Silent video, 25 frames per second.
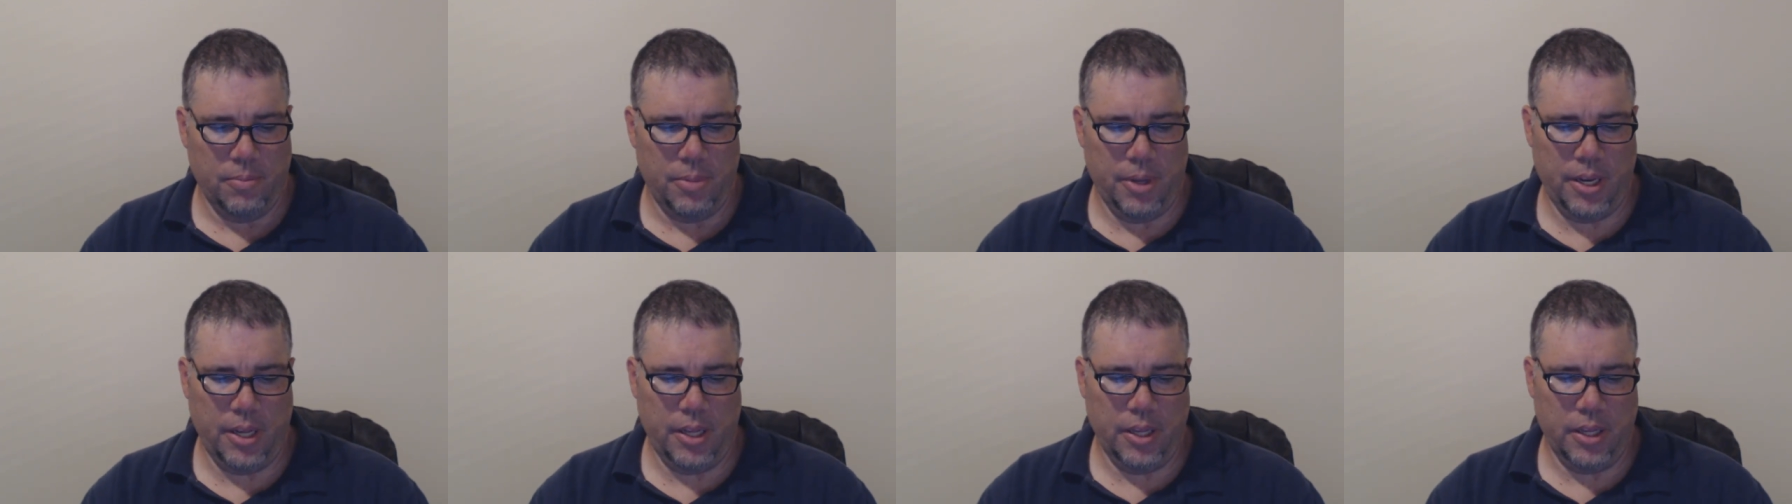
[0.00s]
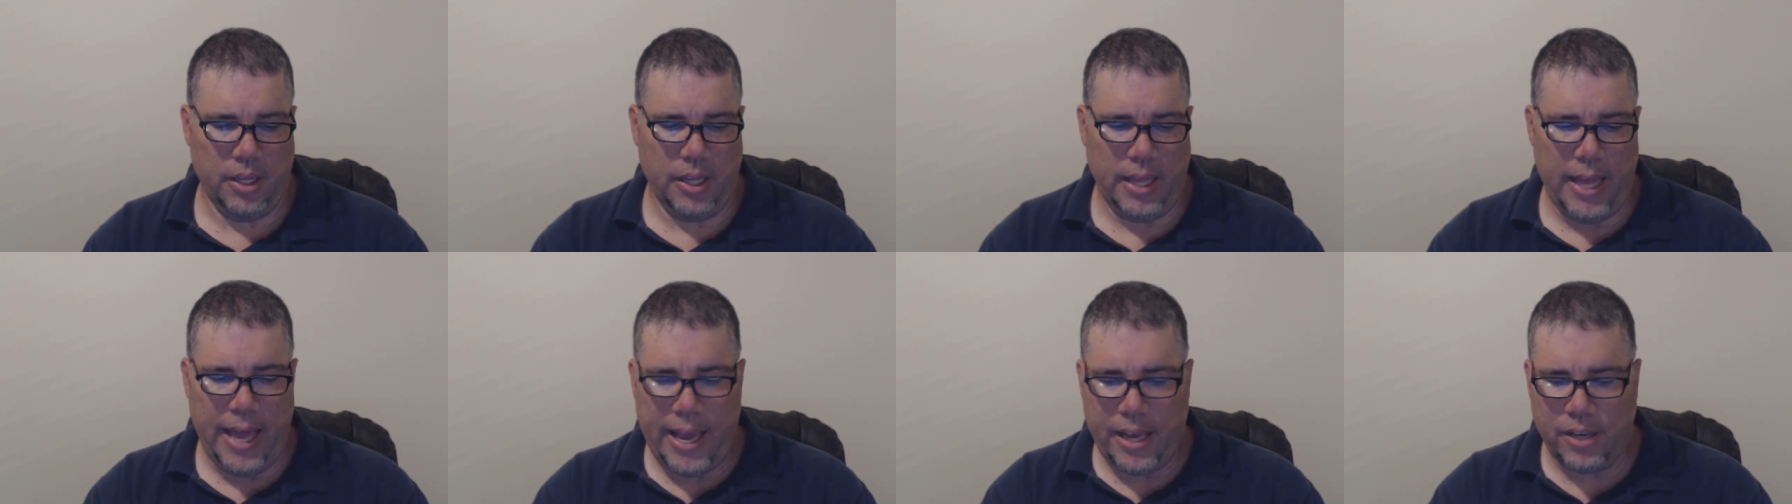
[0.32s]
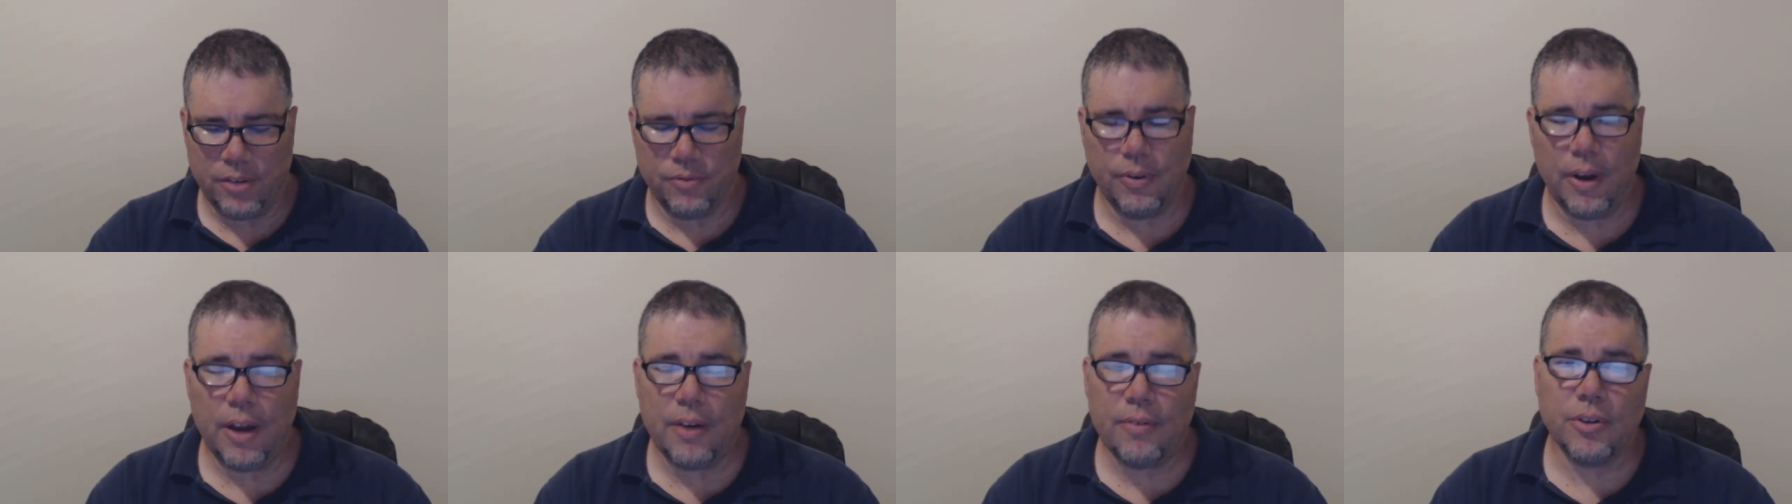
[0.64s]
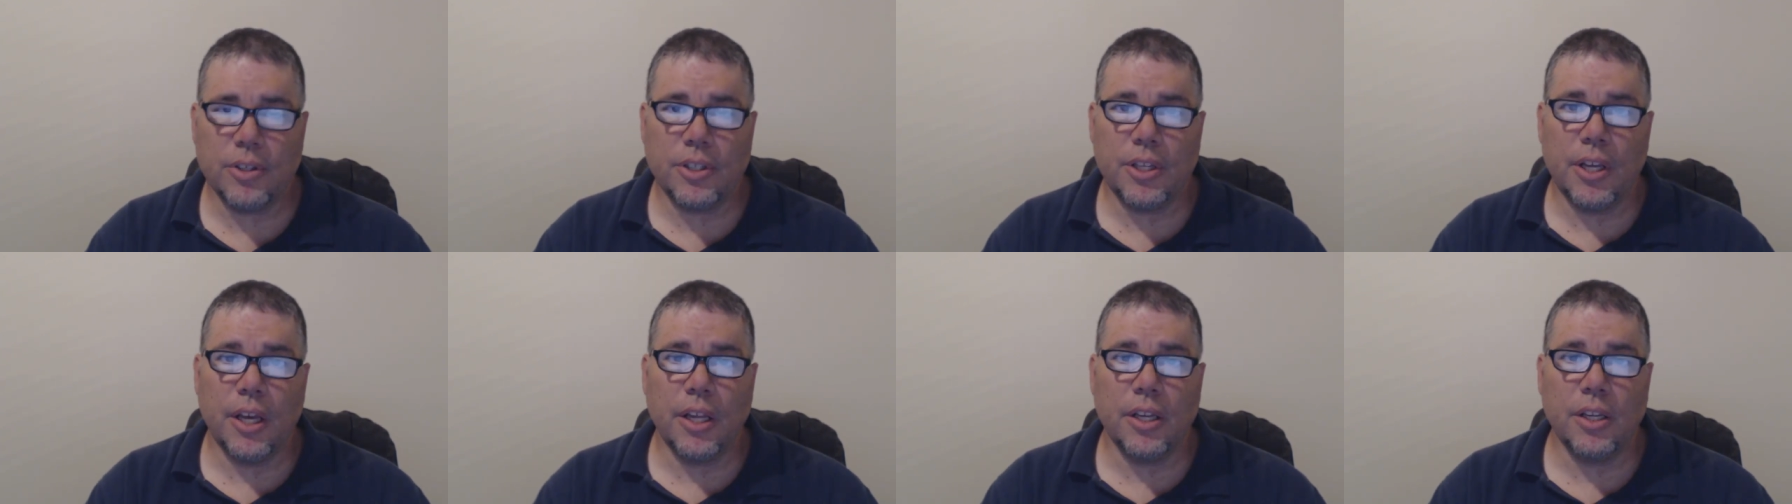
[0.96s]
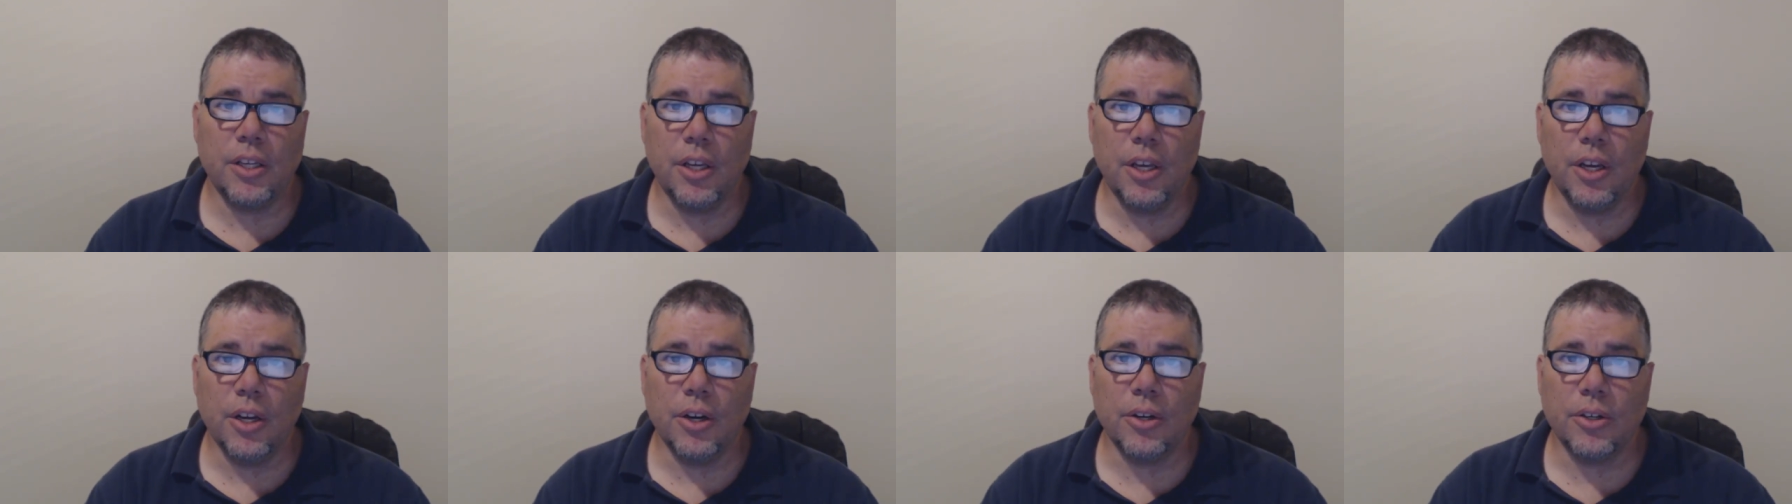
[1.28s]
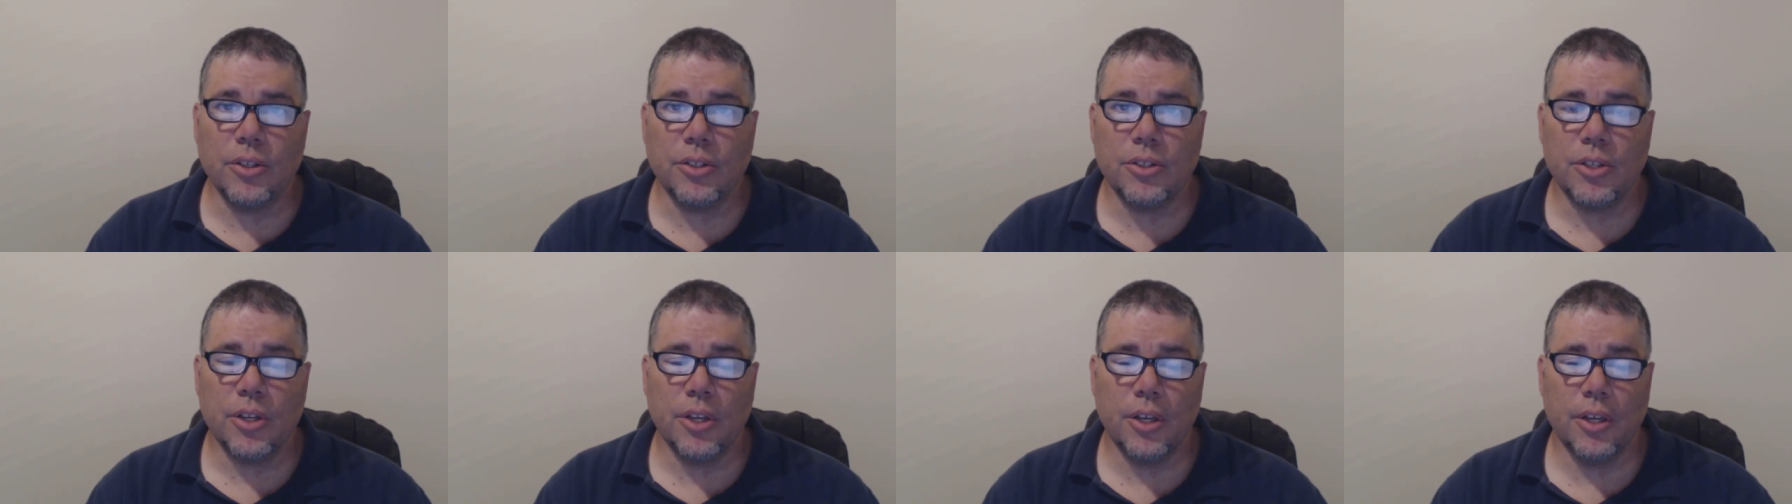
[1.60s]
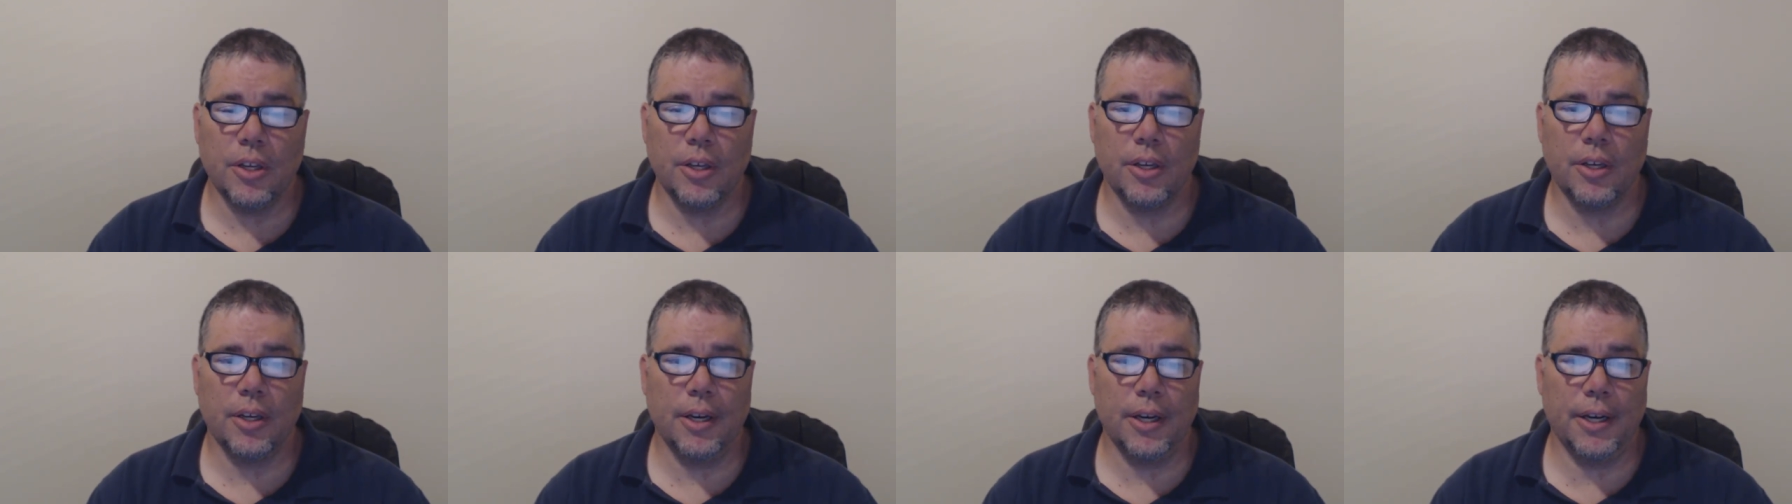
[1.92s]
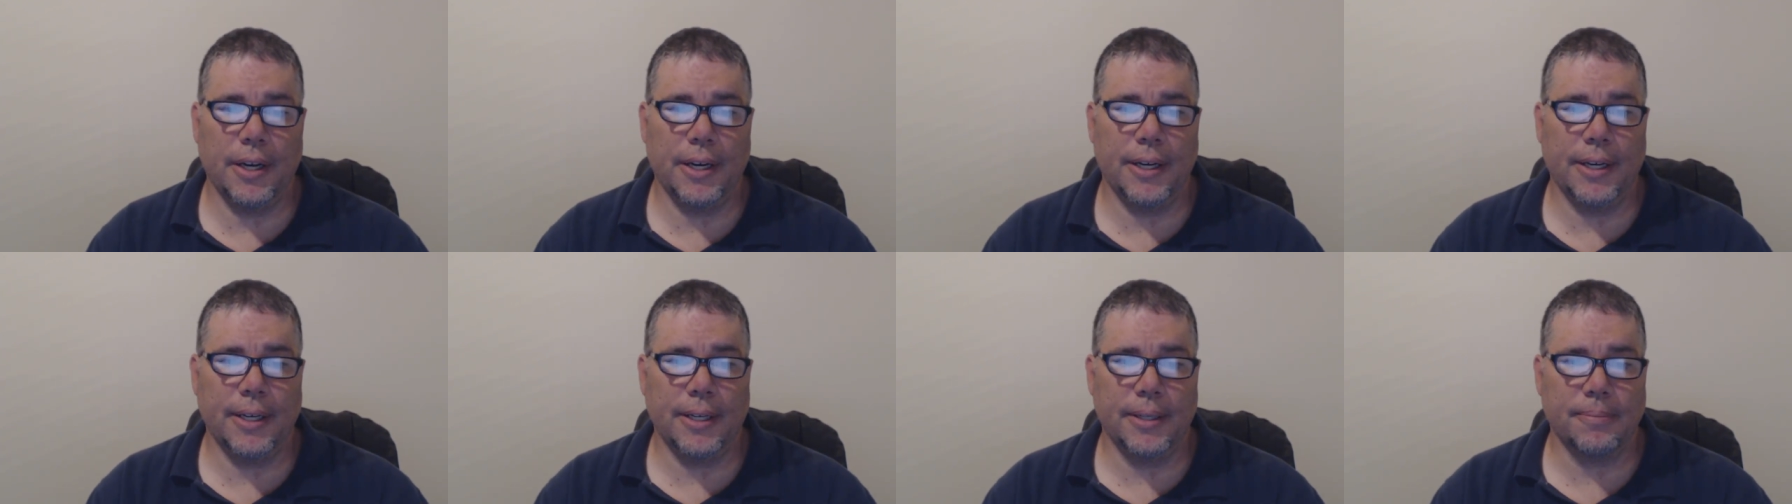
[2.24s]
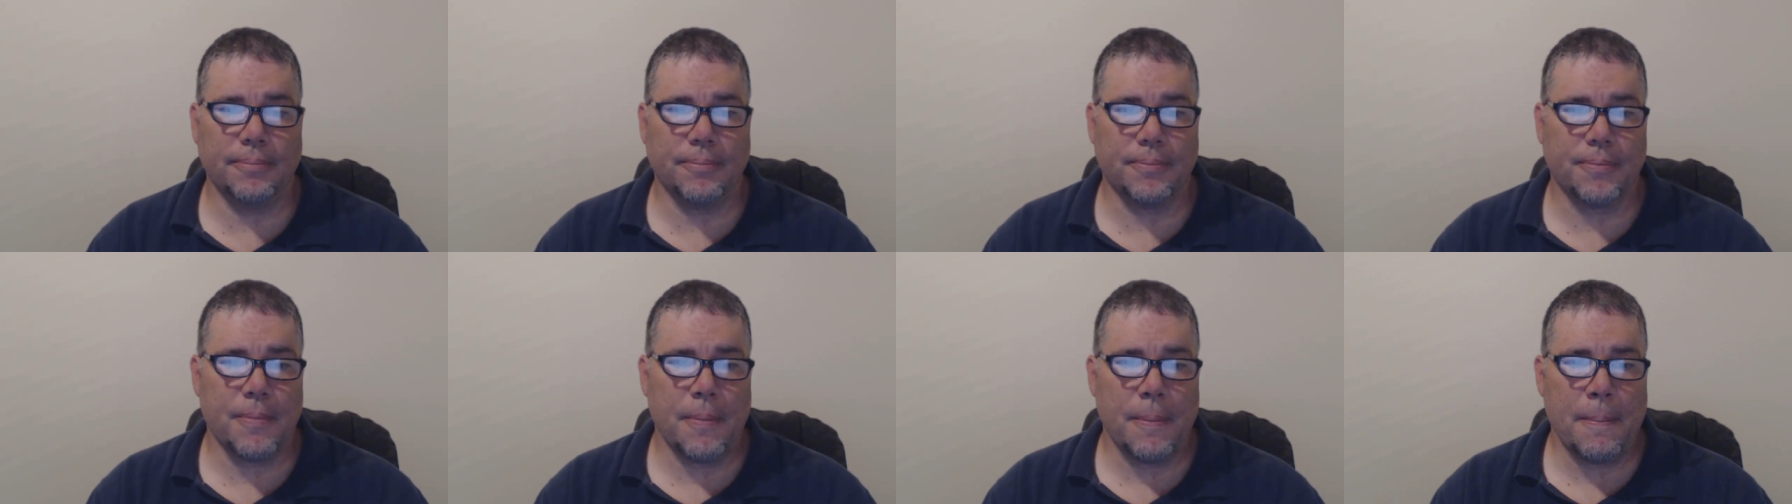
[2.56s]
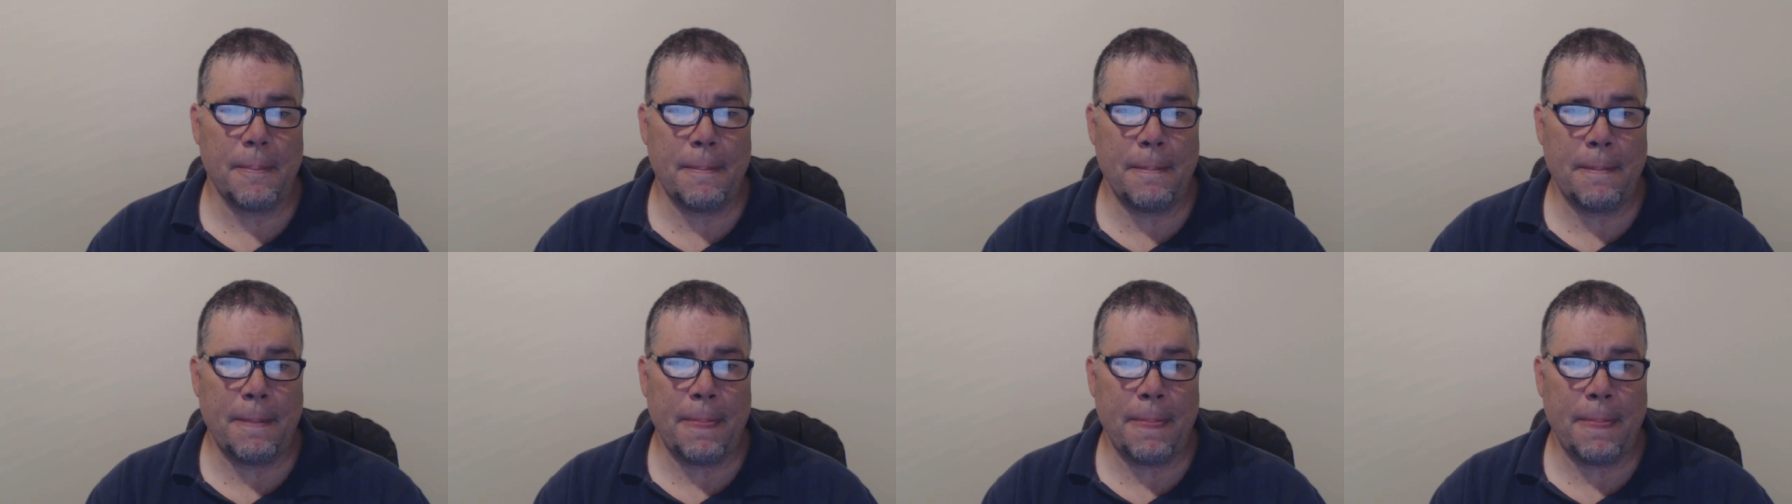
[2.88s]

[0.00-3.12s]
But in the last five or ten years, um,